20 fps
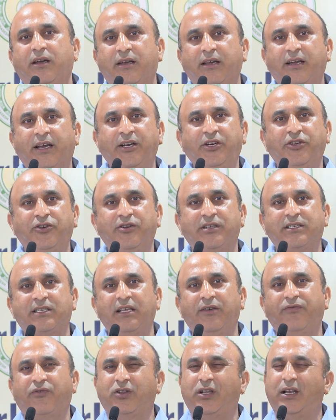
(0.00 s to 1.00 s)

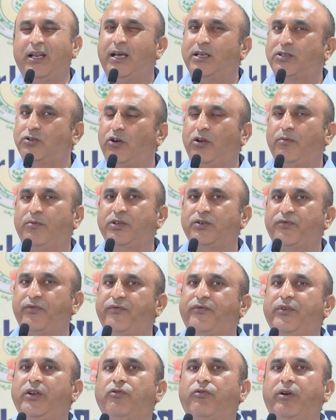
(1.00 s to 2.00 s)
continuously for the last almost
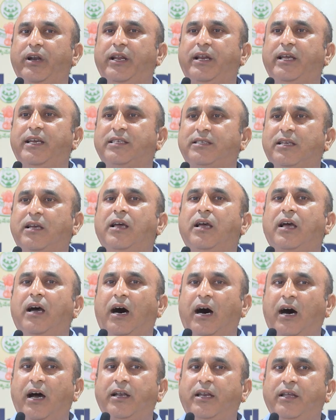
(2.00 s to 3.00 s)
15-20 days.
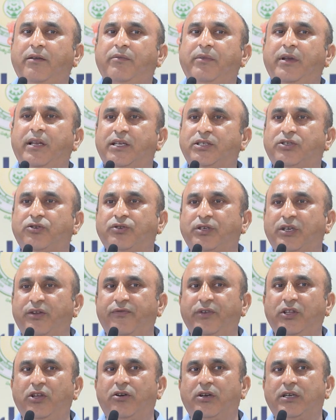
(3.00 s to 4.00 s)
Our team in association
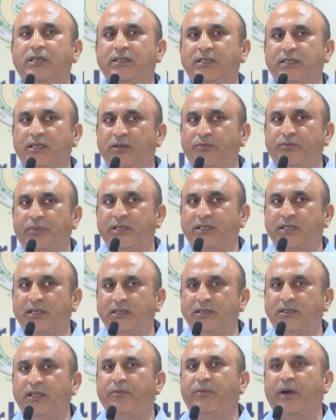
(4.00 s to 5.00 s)
with your concerned
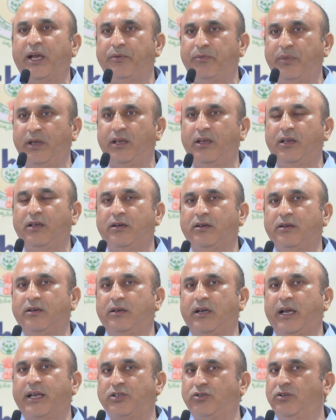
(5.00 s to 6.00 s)
persons, they might be,
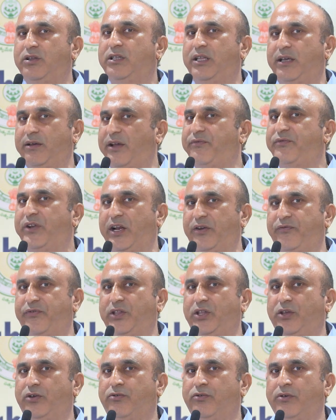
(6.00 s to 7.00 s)
they have dealt with
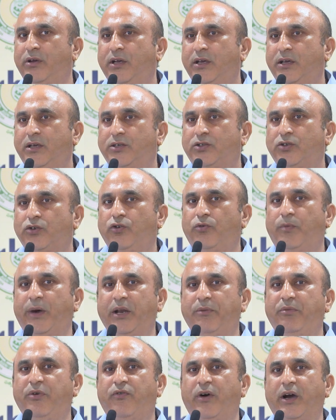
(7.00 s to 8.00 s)
you. So you
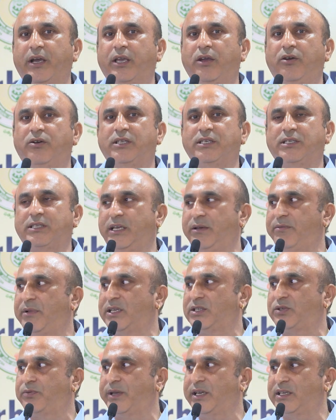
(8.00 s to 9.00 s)
might be working on the same
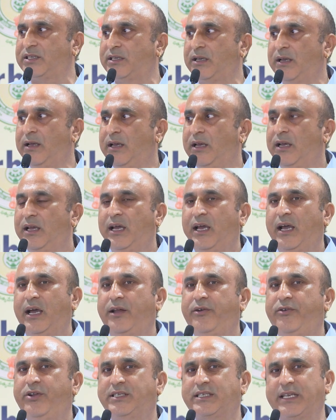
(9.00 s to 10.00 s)
aspects.
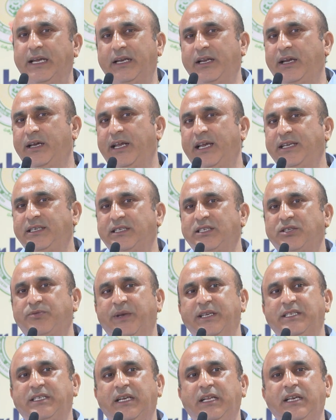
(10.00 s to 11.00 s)
And risk categorizations
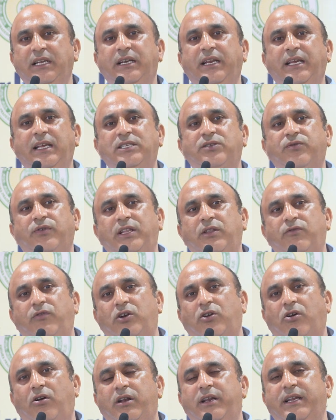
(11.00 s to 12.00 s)
basically deals with
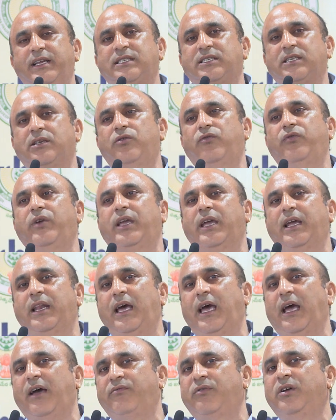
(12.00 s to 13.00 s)
what risk we can
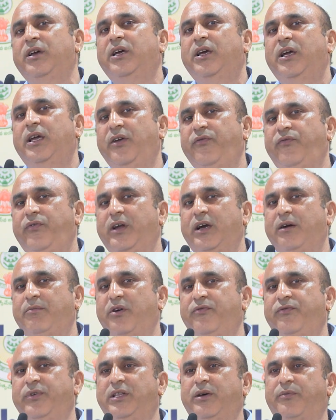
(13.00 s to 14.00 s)
have if we come
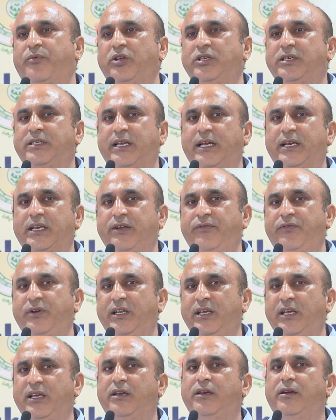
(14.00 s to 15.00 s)
up with a project
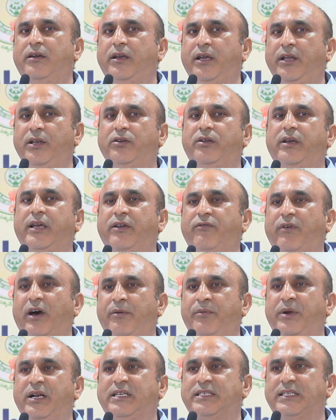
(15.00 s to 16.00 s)
activity in
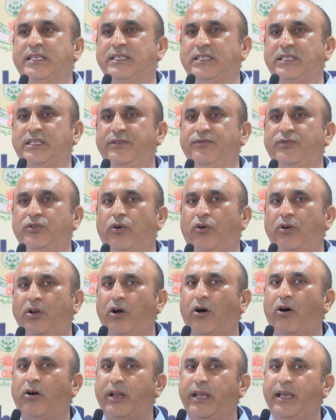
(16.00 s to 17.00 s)
environmental sensitive
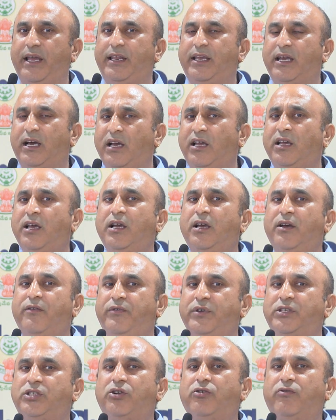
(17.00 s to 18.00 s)
zone or area
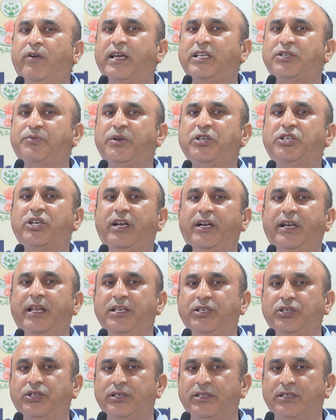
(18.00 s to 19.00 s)
which requires special
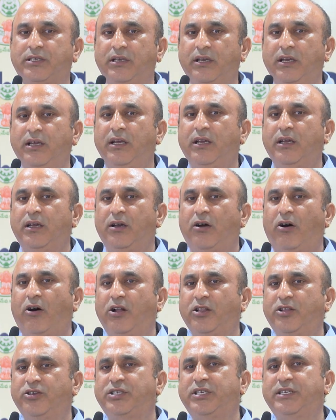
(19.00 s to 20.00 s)
attentions.
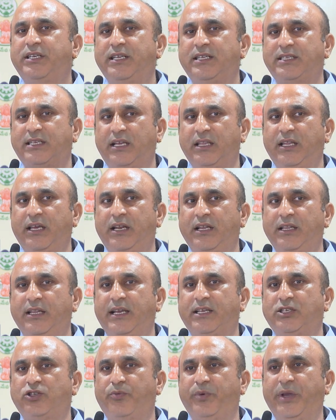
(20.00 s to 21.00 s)
All those details are there in
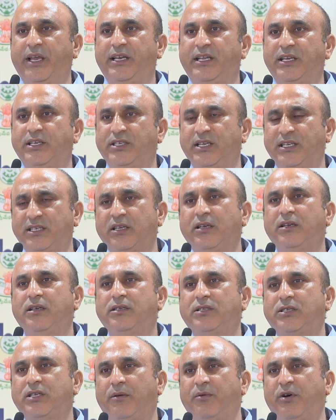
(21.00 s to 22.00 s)
the SOP
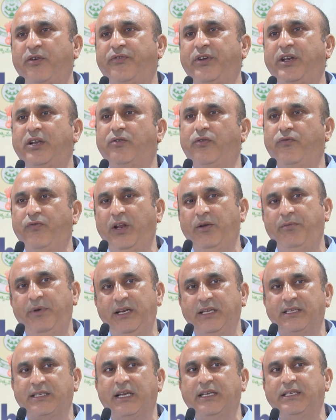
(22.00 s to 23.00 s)
annexures. Some of it we'll be
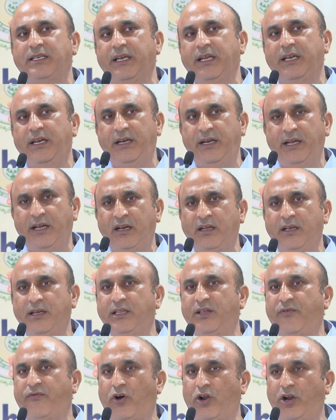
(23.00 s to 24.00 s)
discussing in detail in
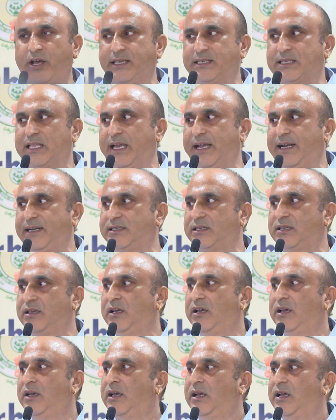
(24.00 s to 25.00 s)
the following slides.
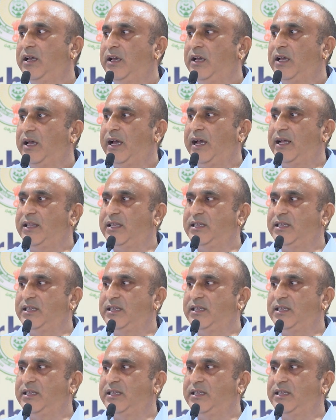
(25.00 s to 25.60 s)
And